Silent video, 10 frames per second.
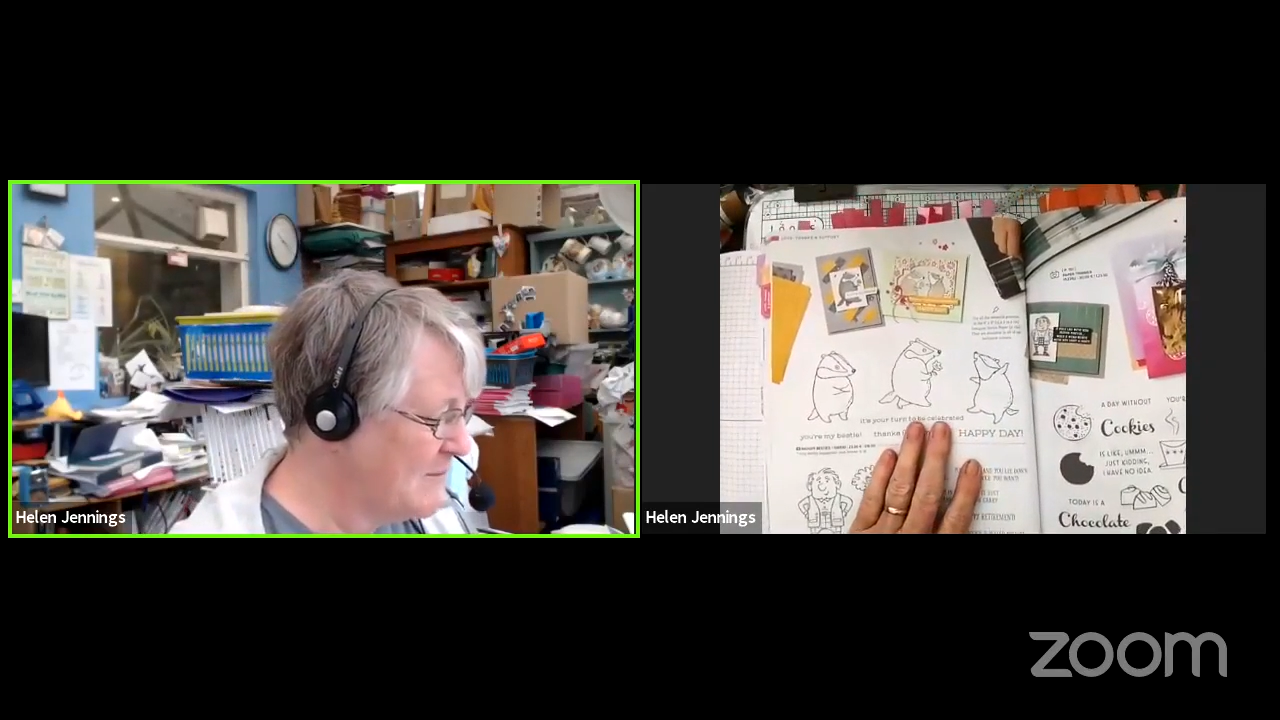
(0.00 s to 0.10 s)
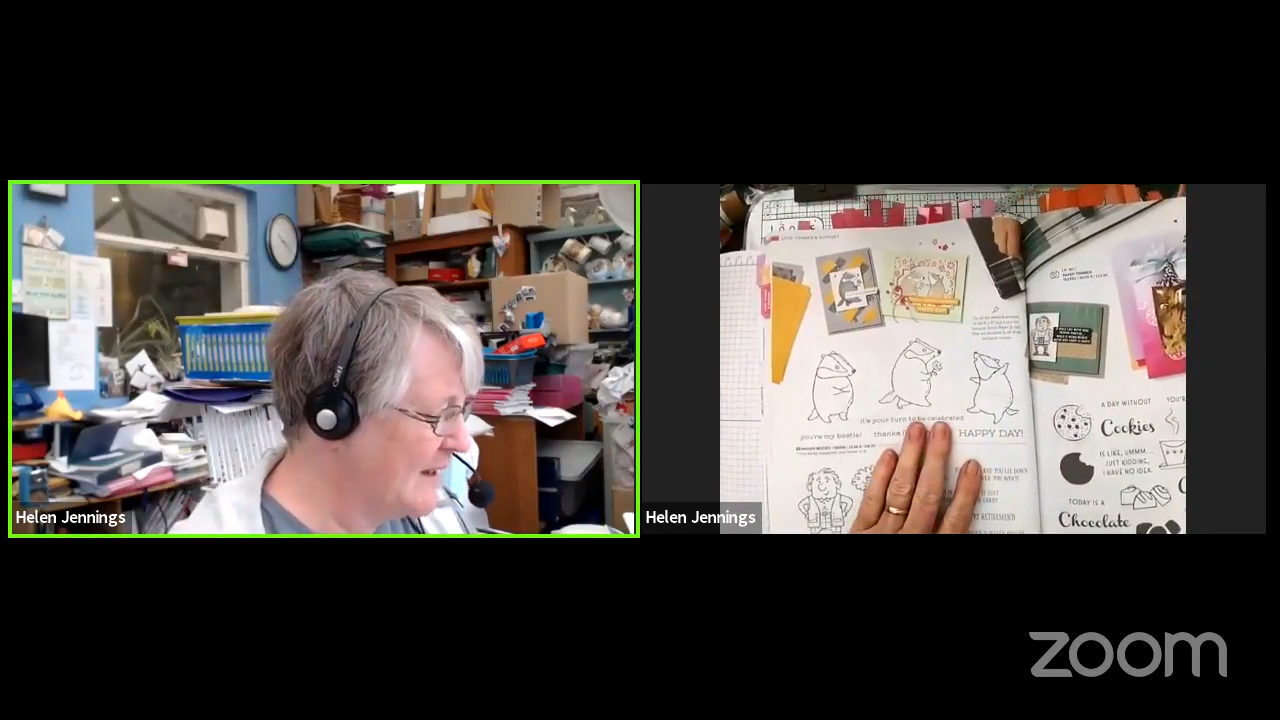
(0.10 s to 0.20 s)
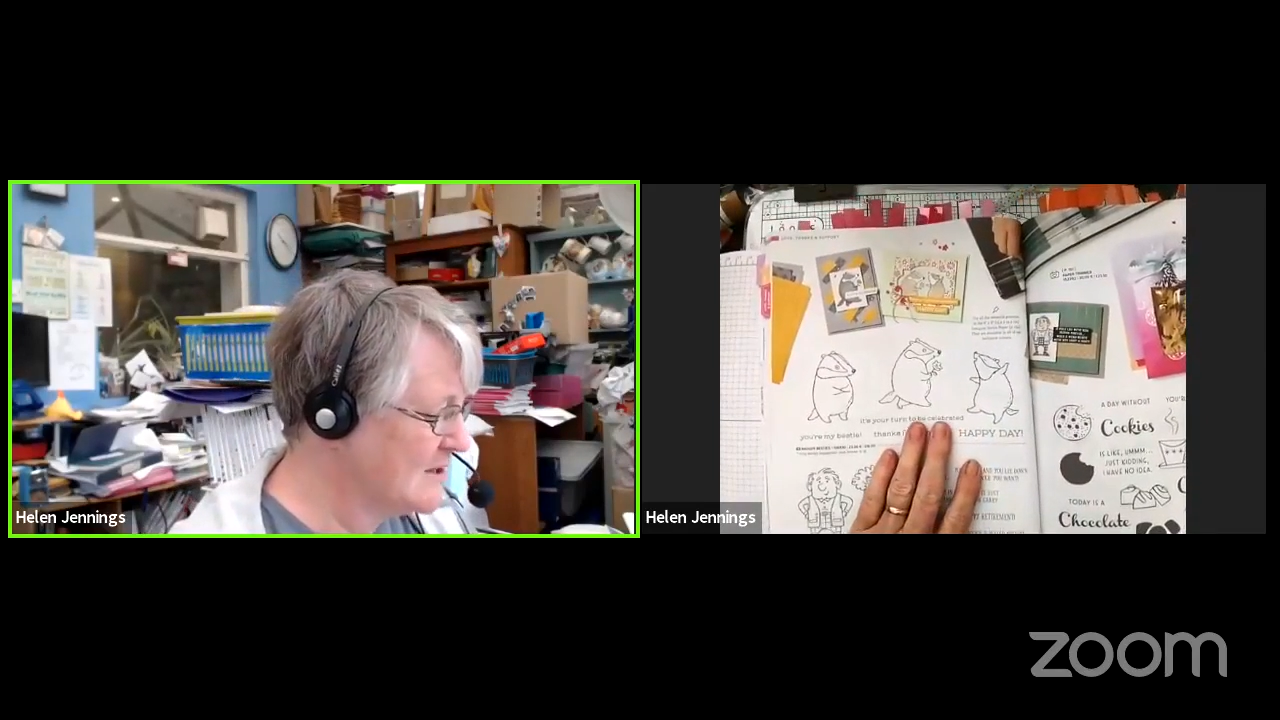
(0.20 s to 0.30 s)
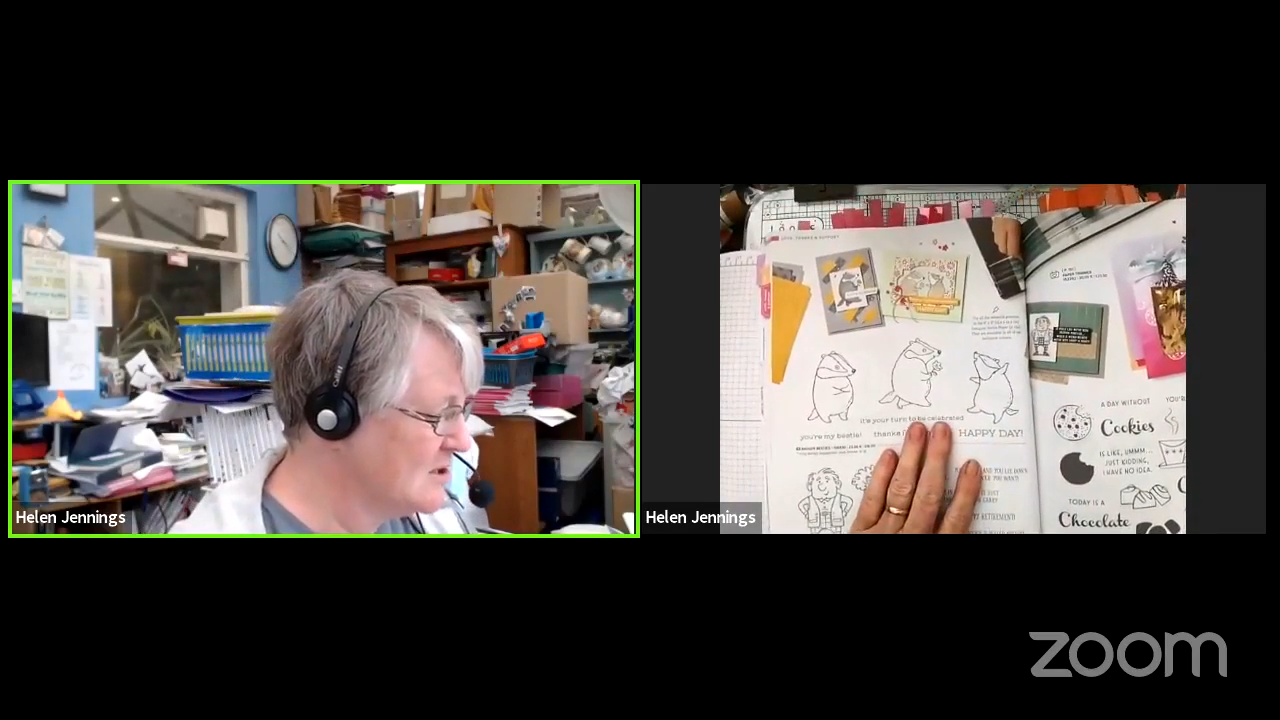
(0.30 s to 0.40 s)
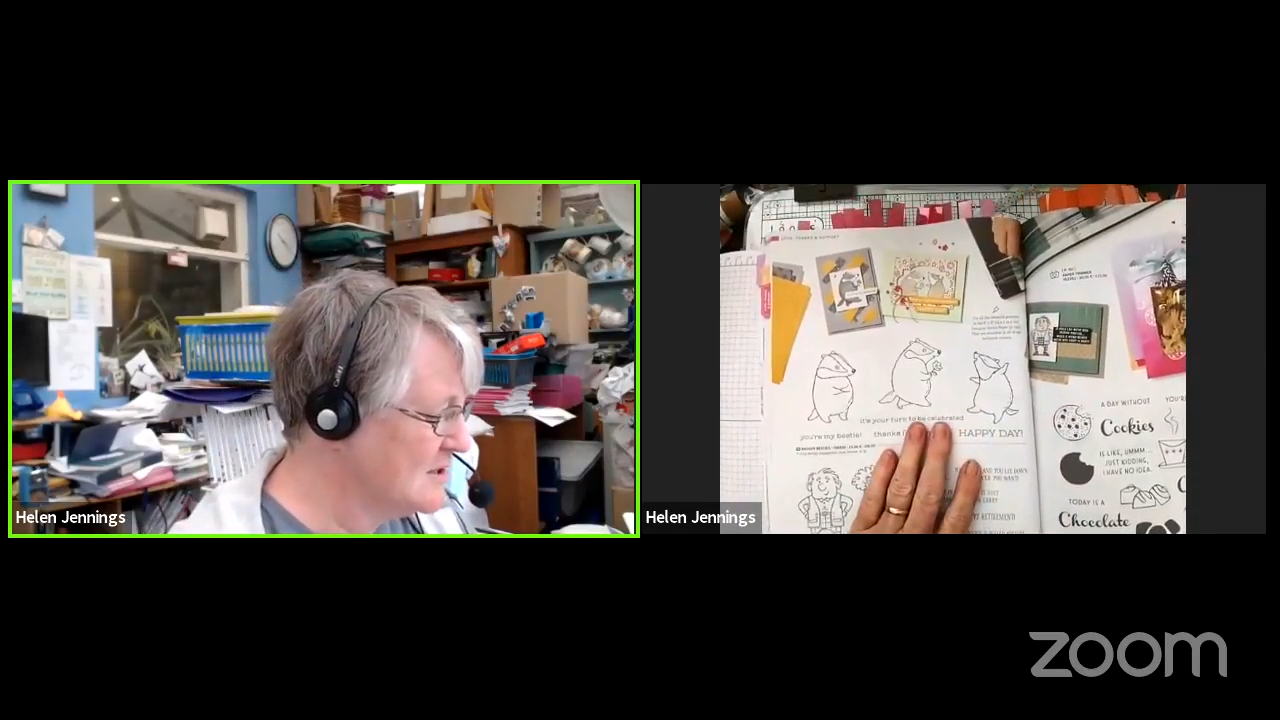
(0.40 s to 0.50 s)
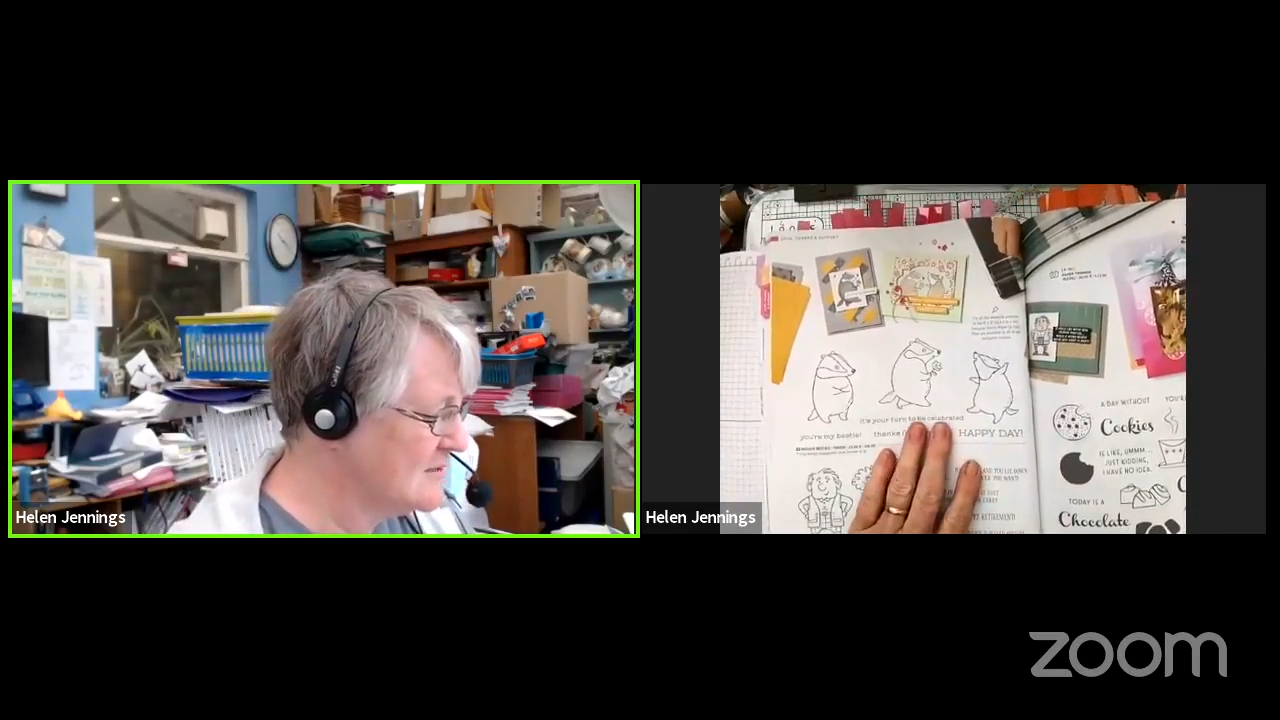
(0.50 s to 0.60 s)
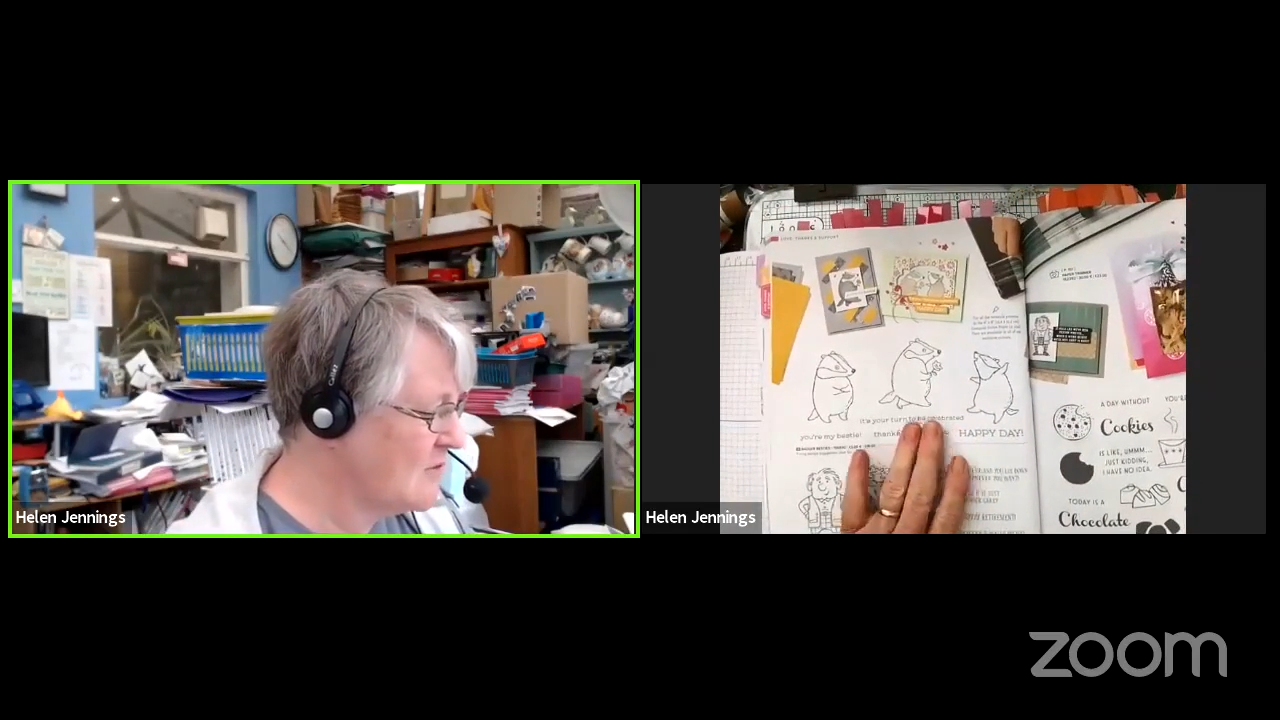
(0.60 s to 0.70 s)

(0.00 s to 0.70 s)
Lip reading: badges,